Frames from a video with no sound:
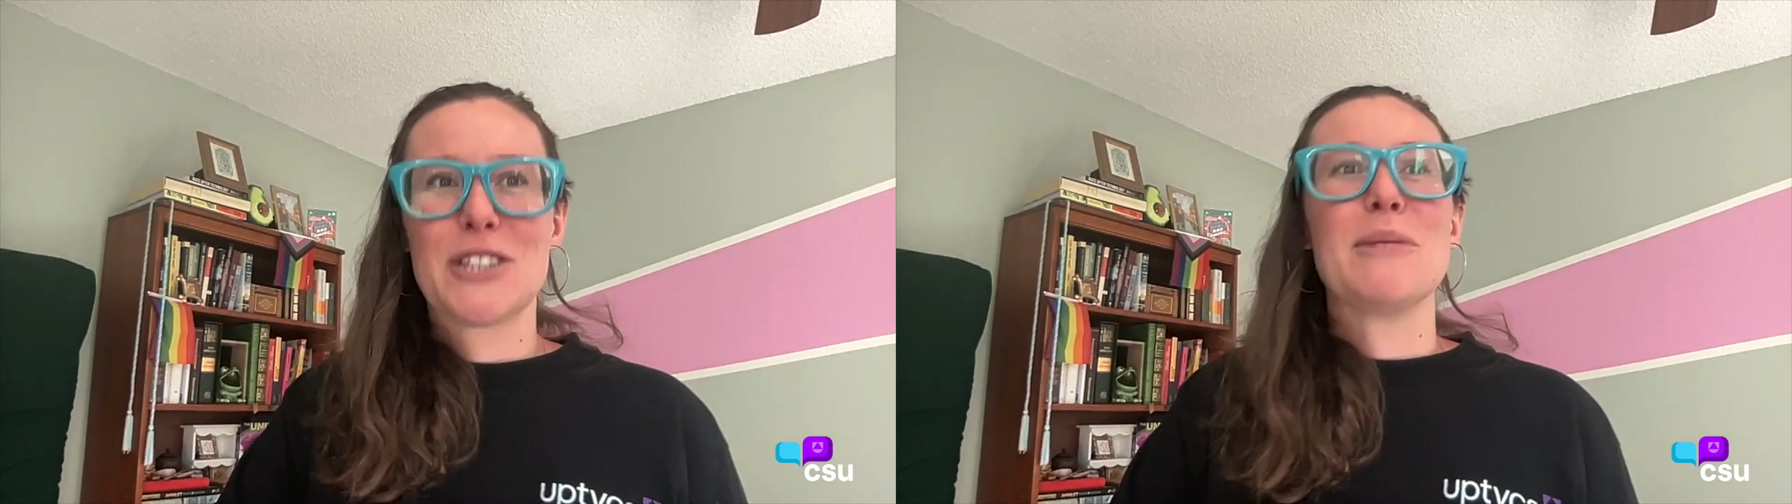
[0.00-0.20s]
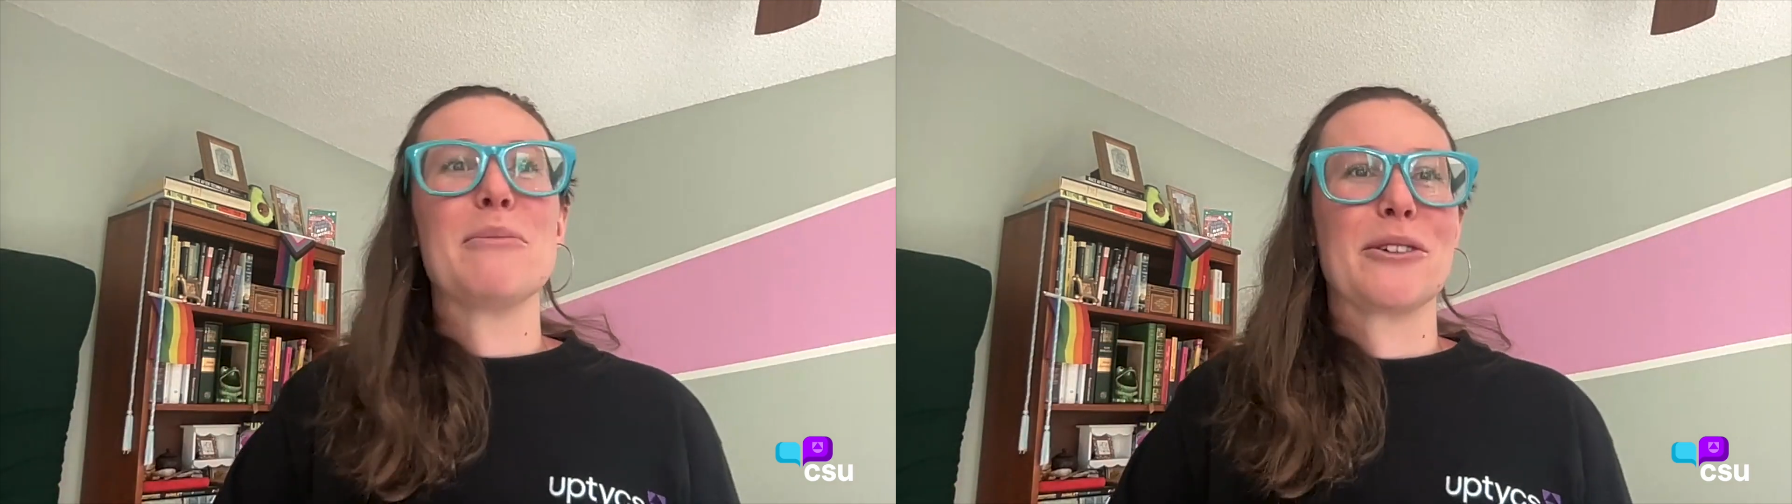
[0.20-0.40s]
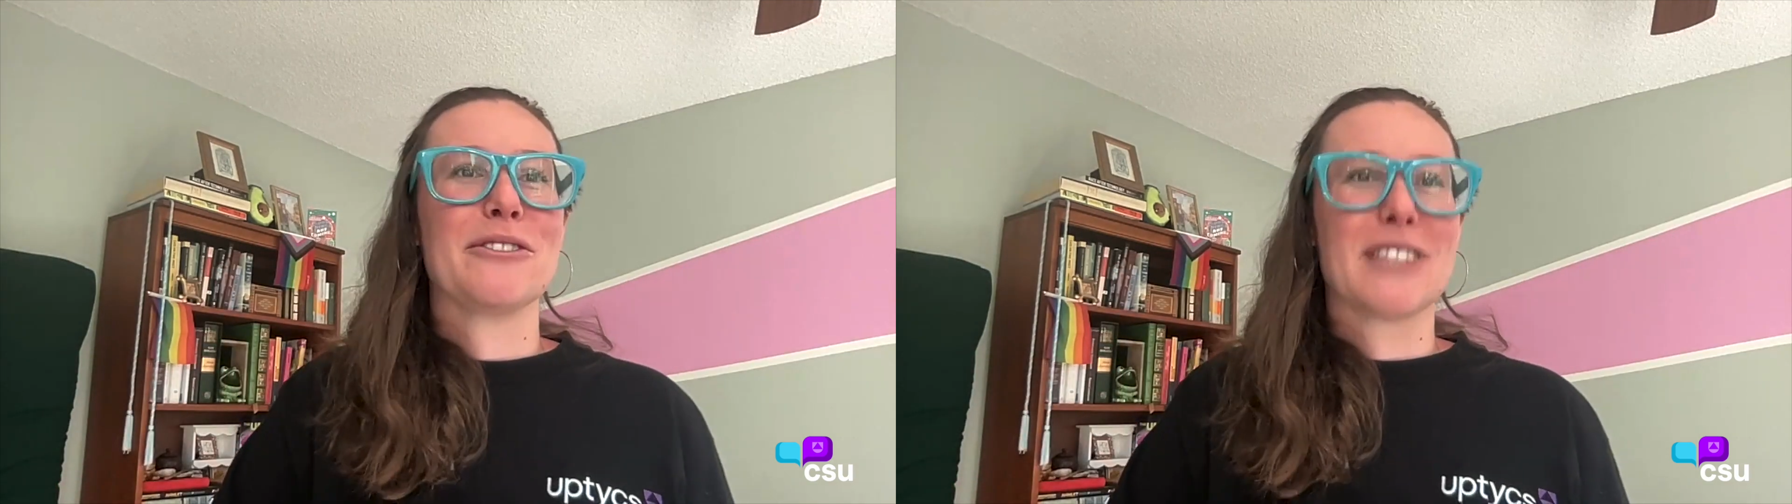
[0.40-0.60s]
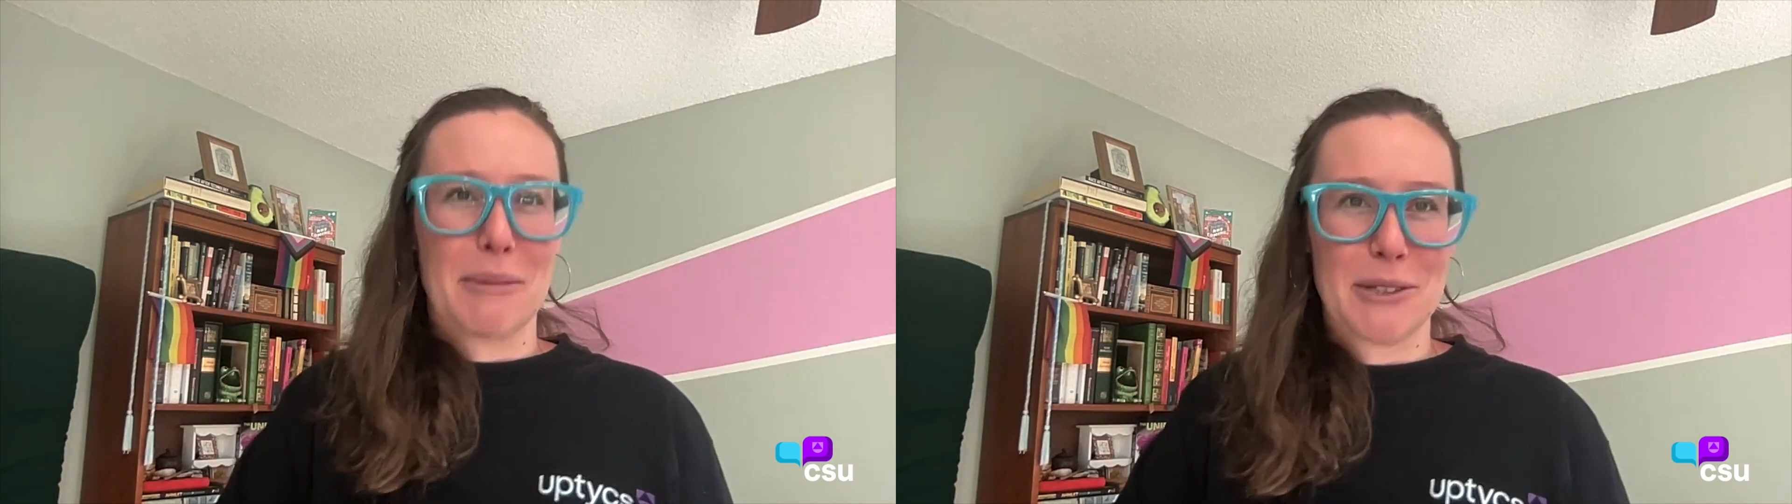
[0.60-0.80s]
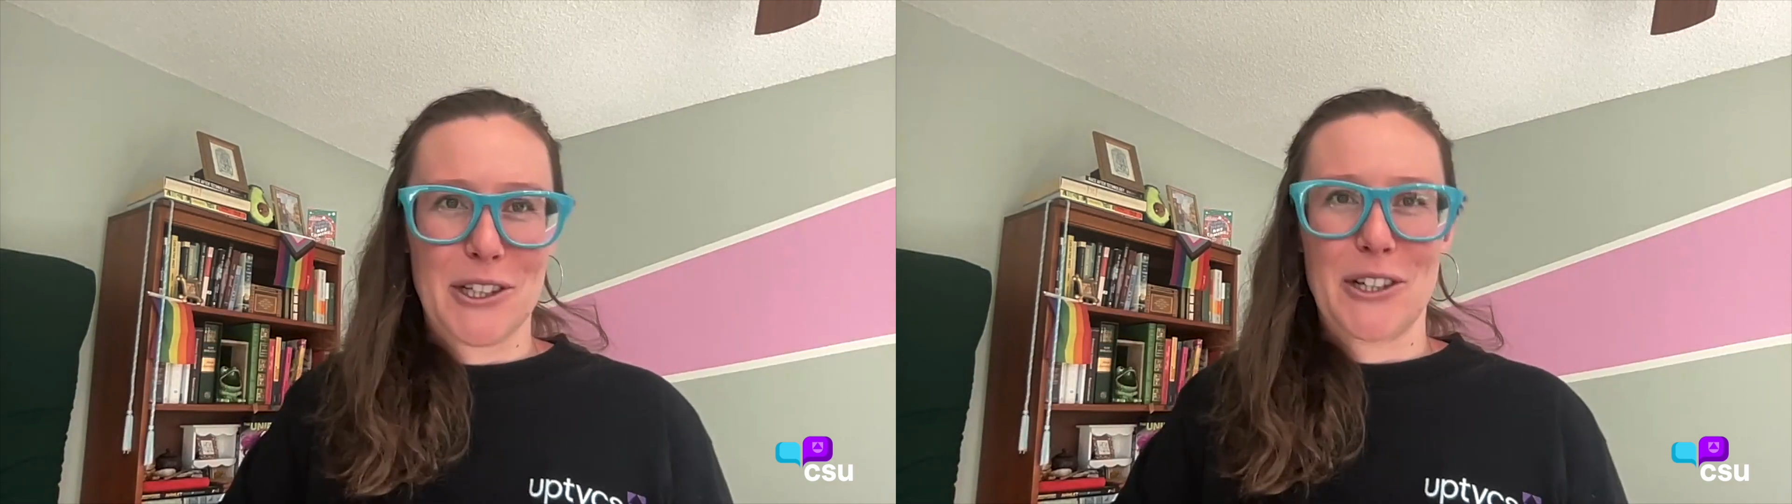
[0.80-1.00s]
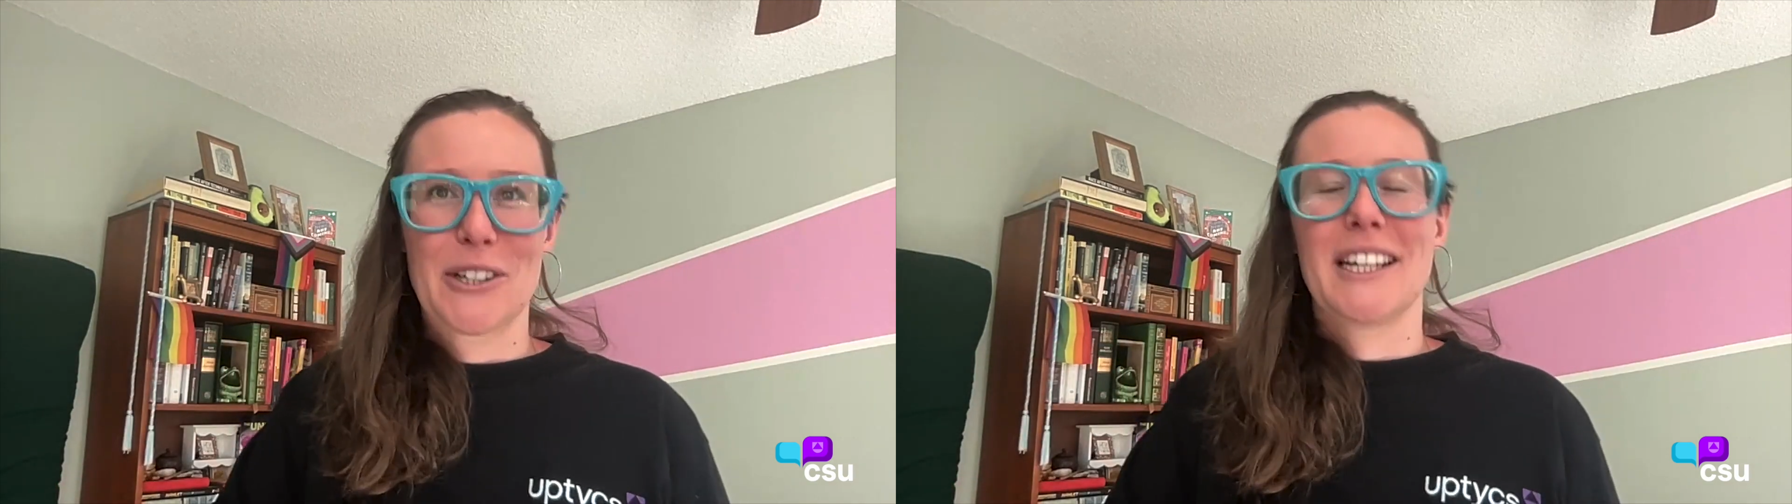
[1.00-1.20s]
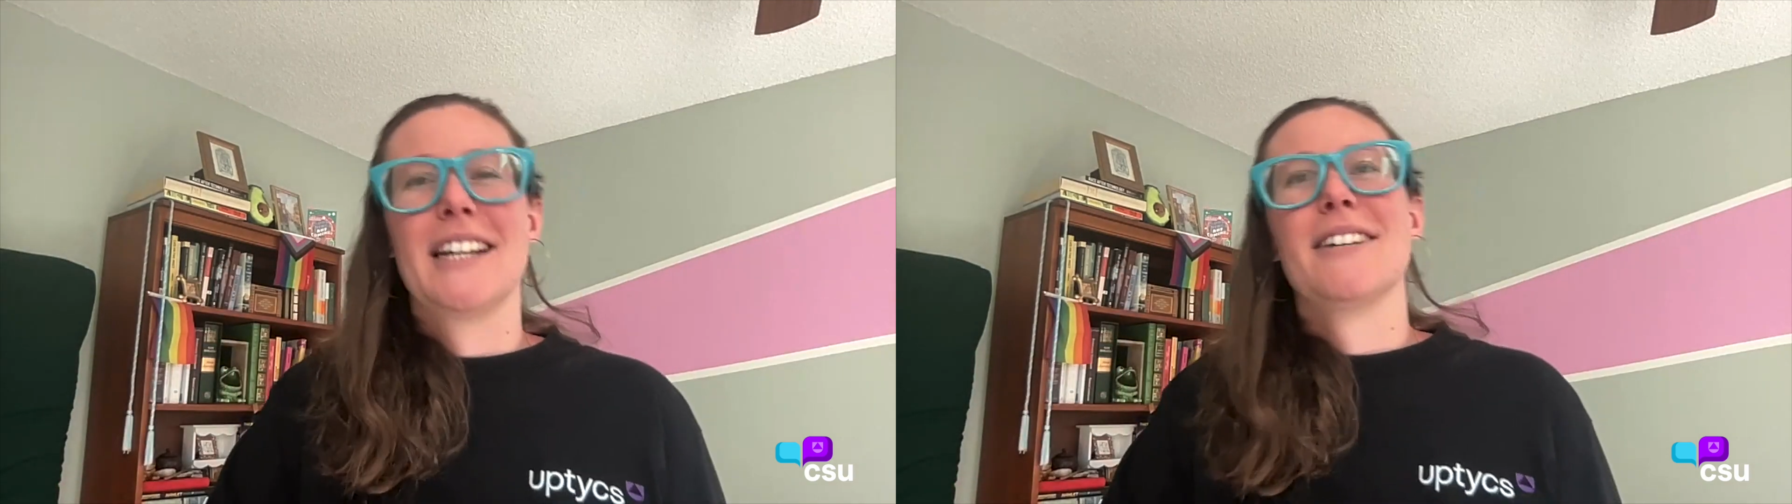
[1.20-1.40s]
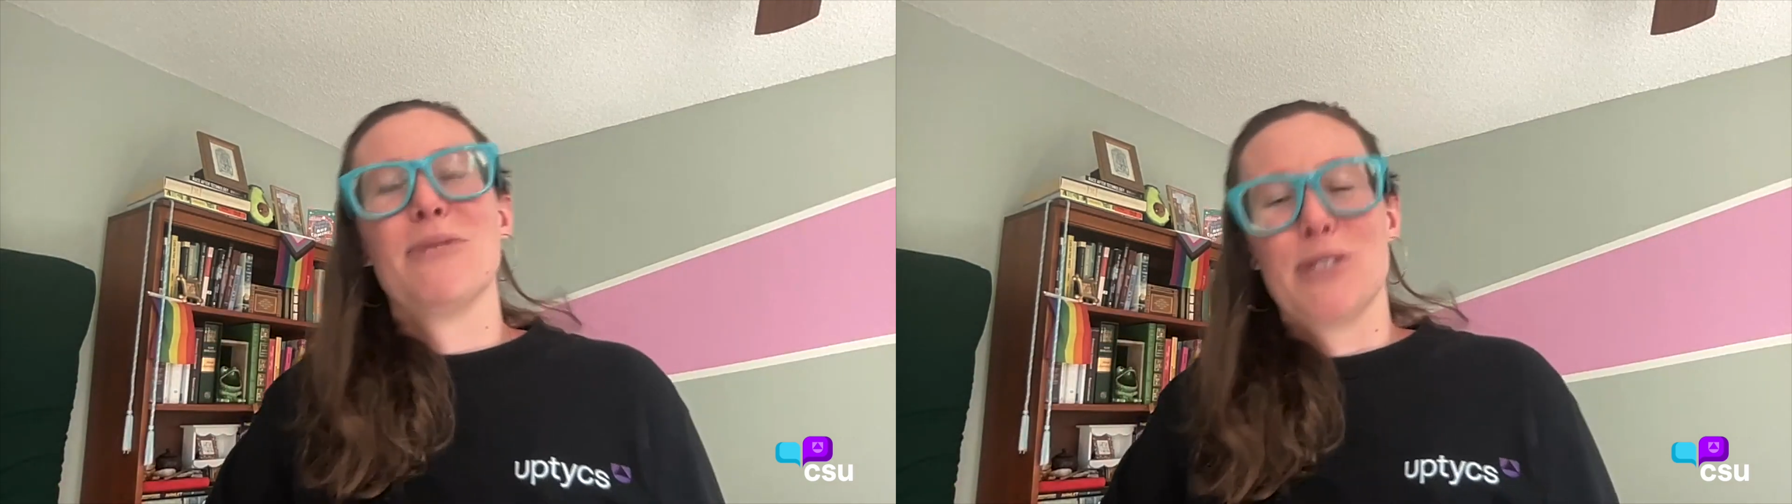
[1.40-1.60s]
to improve cybersecurity,